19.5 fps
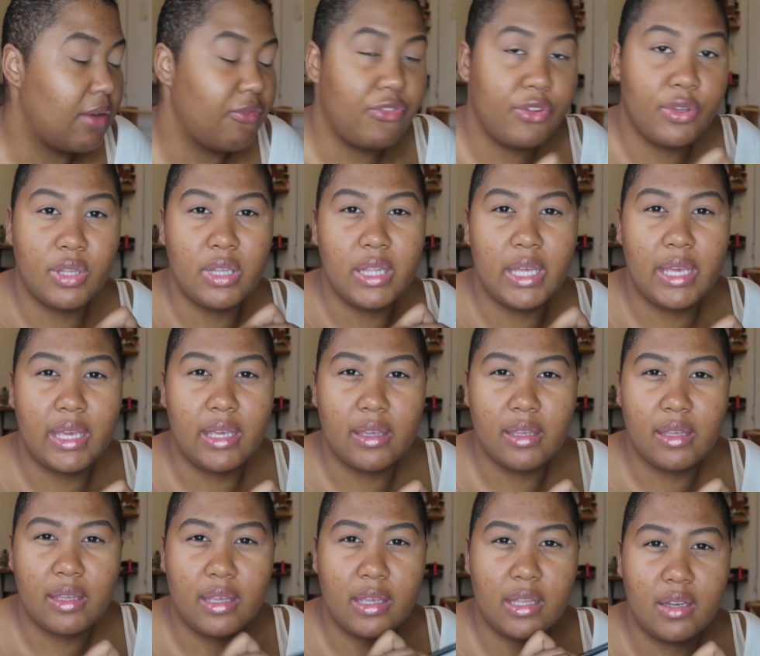feel like
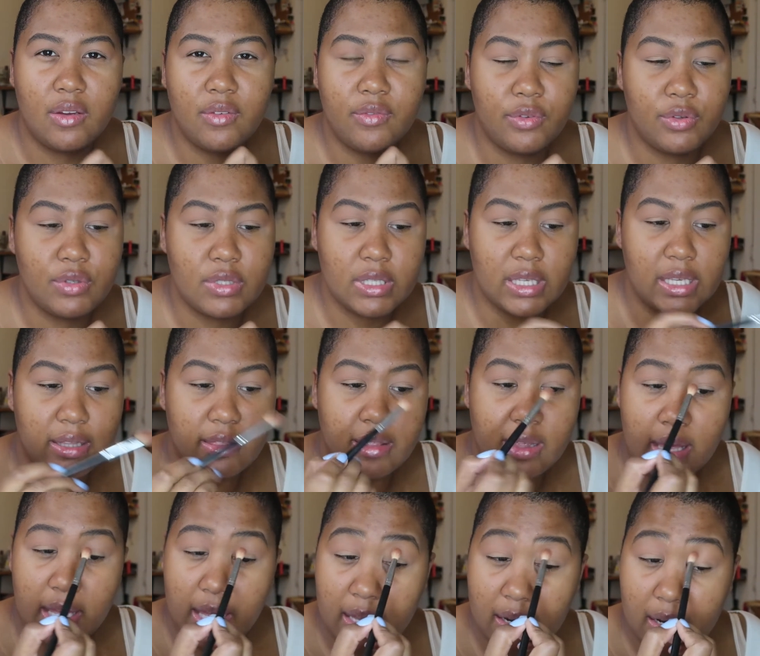interviews like
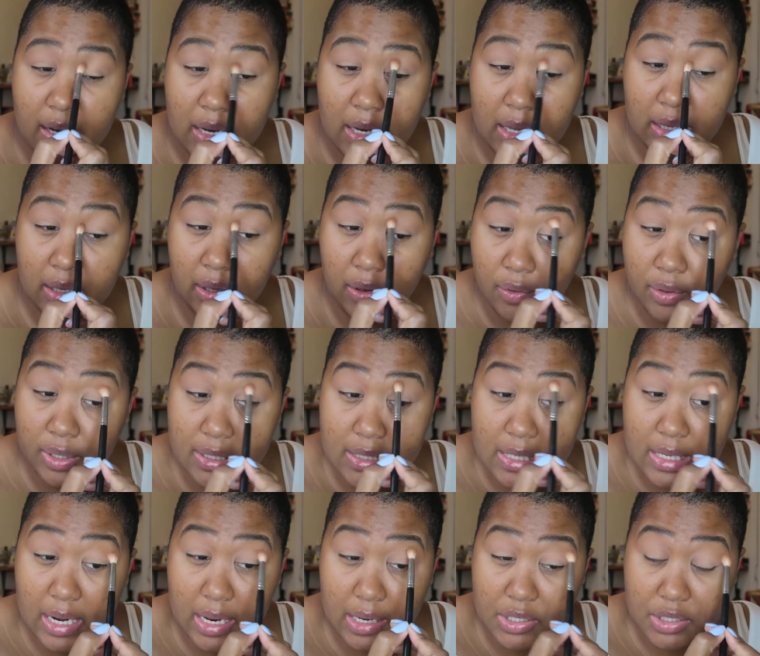that. You know, he's
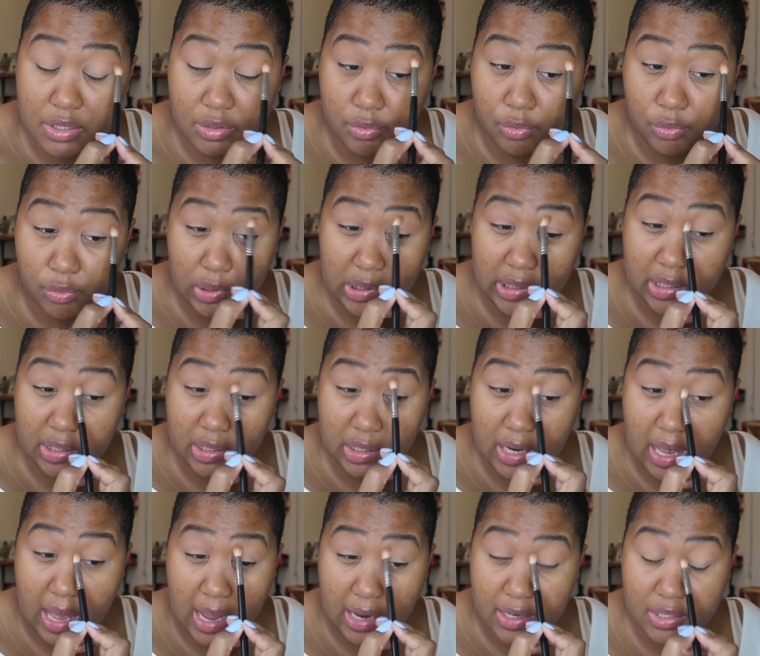an actual really
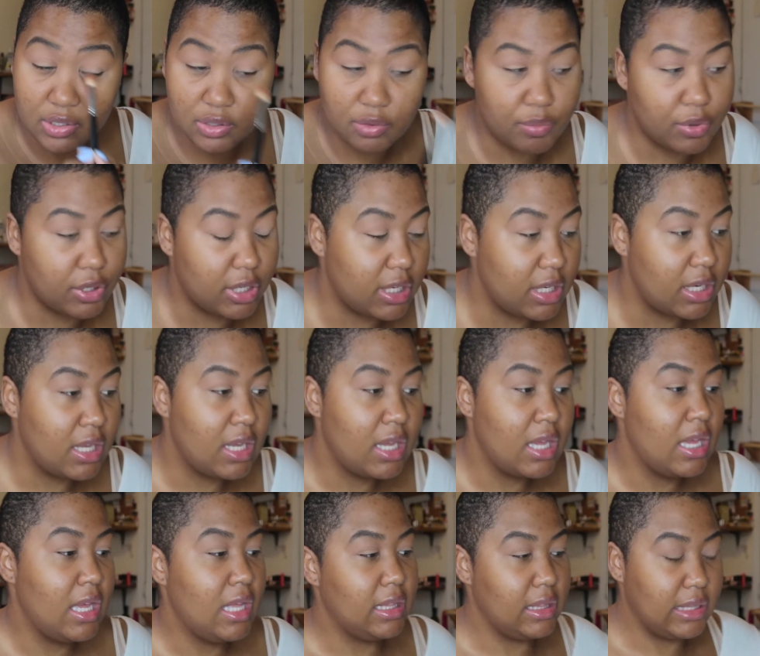good actor, but
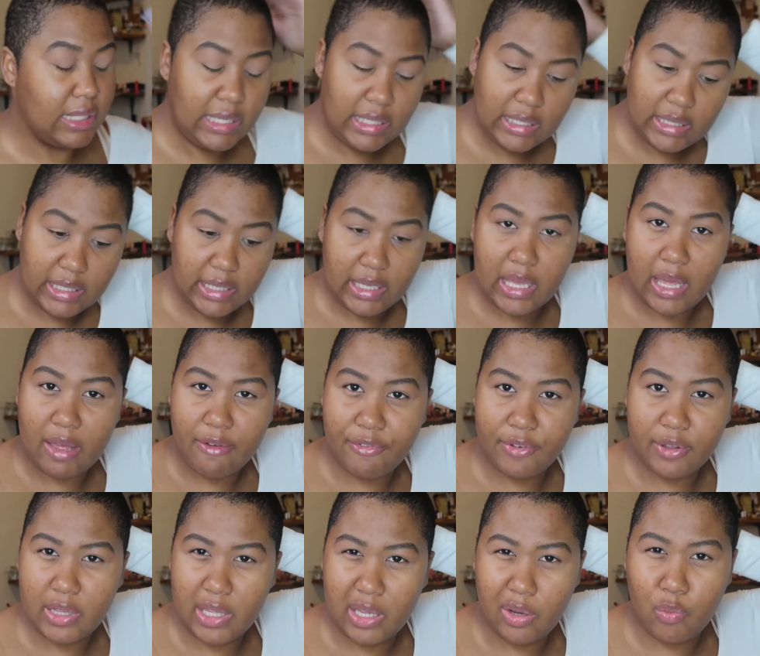lately I
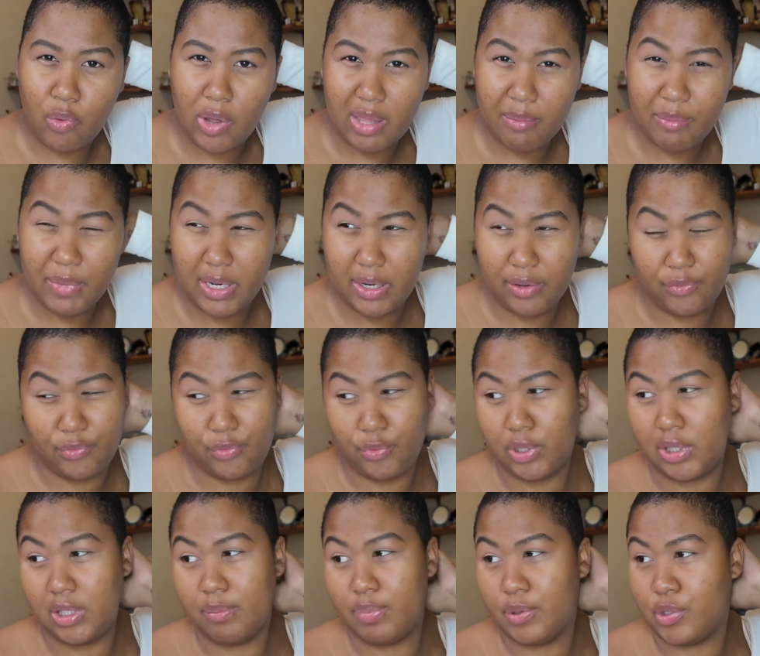feel like white men have
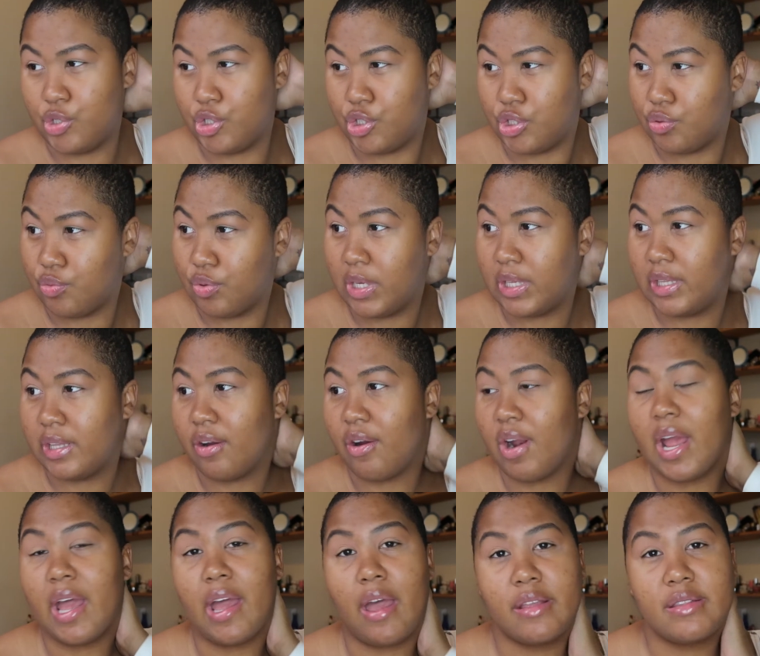really been showing their
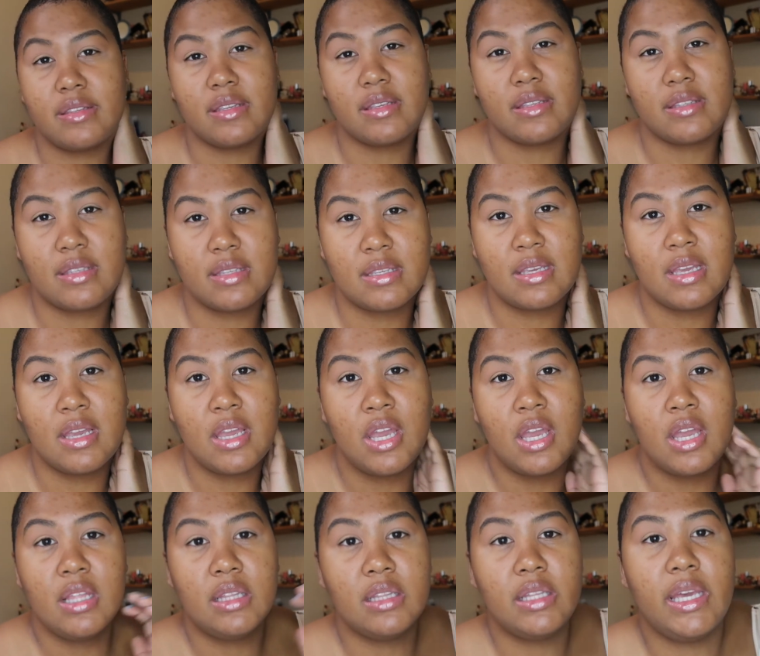asses
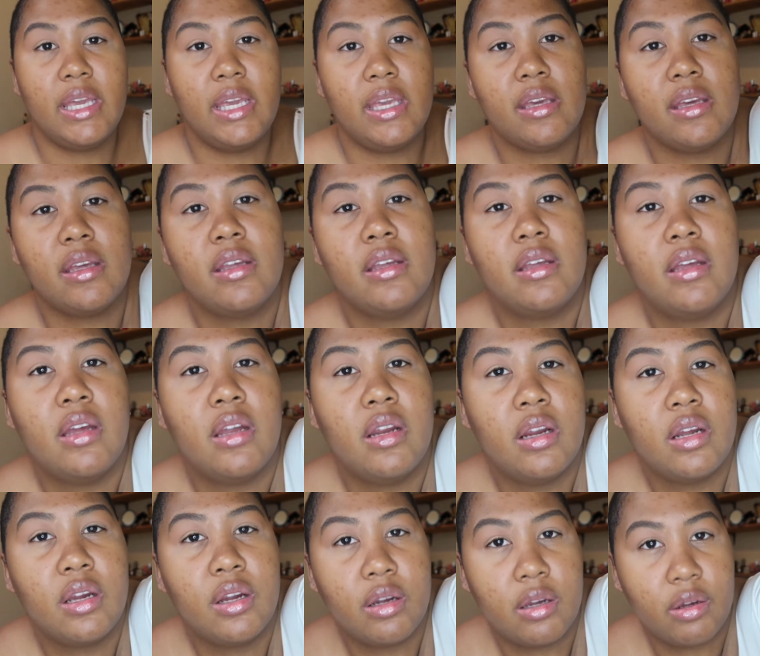like
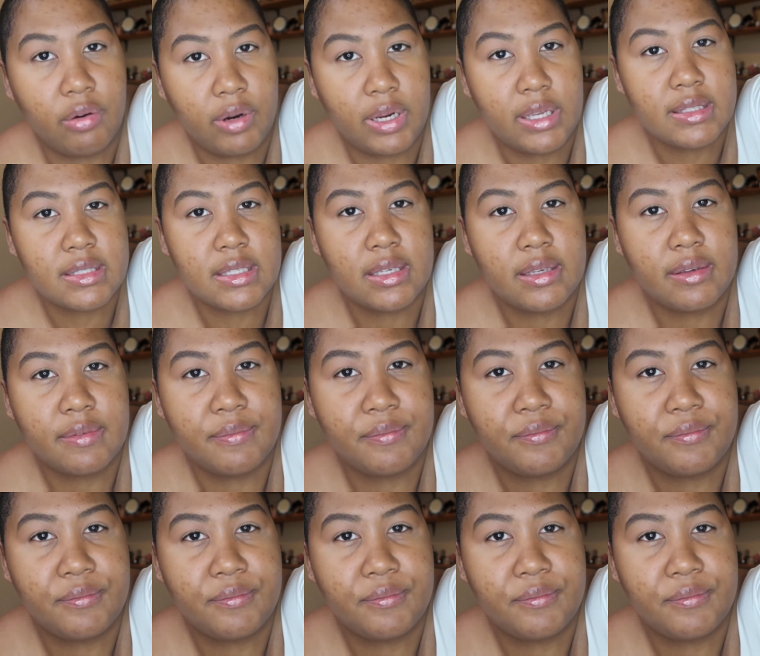crazy.